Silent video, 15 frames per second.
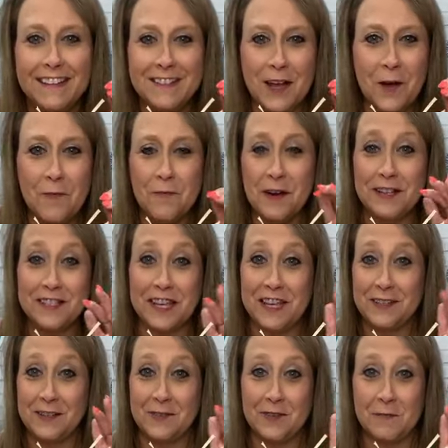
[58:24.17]
so much
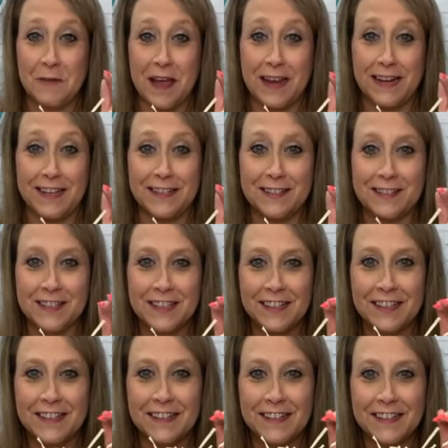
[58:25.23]
easier to manage.
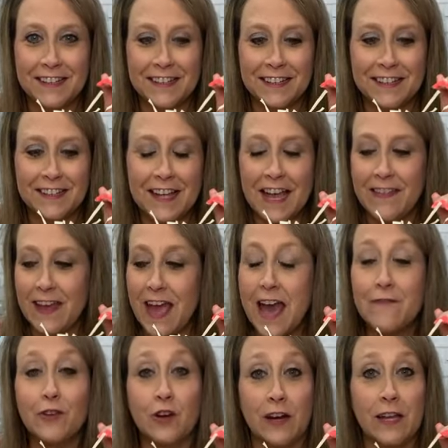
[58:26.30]
And they
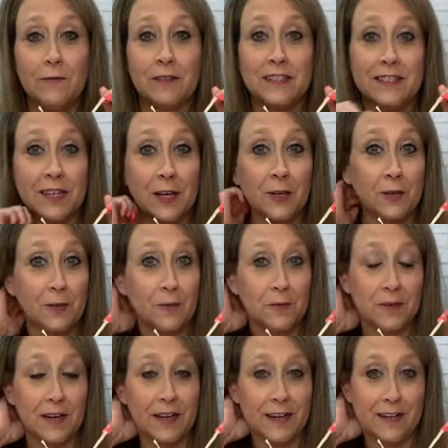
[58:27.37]
have green ones too,
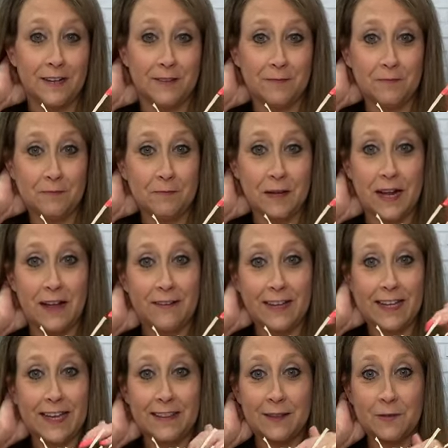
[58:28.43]
uh, but I
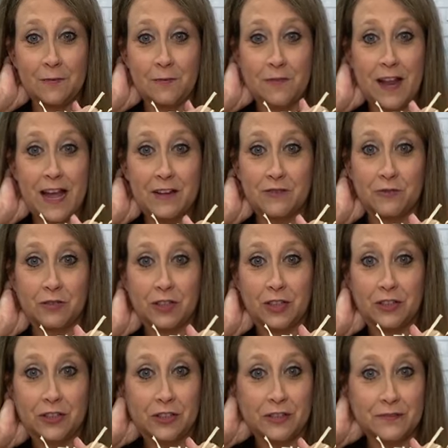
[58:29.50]
only got the natural
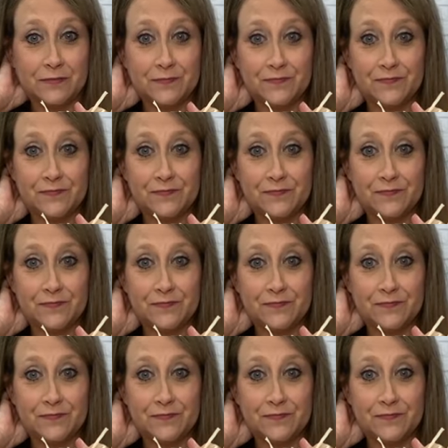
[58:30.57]
color.